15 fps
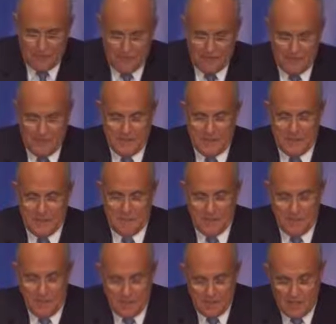things that can
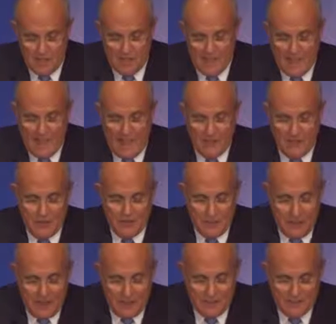be done, and the
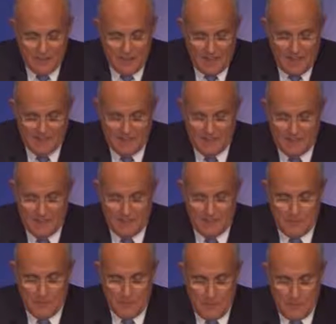United States
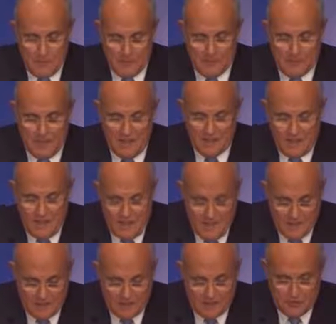
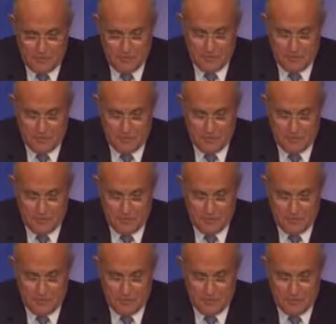has